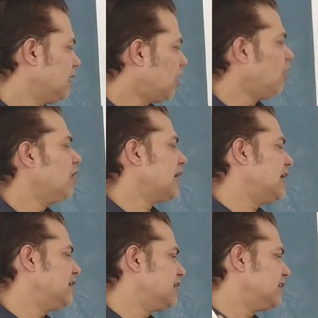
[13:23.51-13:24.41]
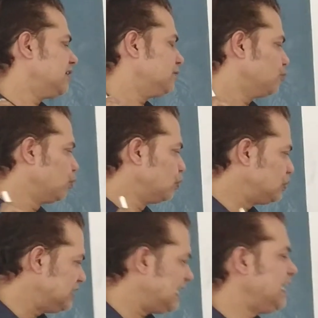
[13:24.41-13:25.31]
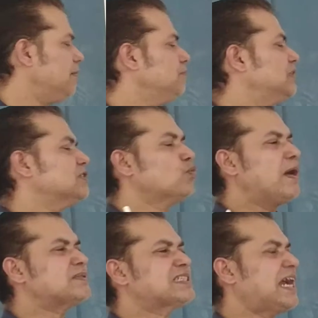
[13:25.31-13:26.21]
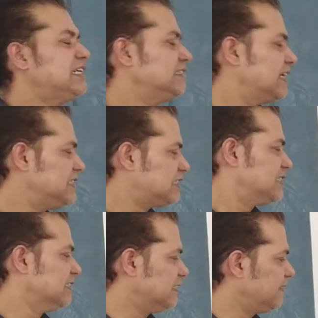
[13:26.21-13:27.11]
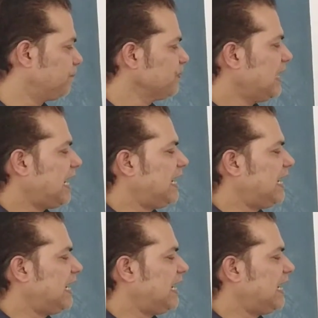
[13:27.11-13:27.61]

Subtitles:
or under whose name this website is registered.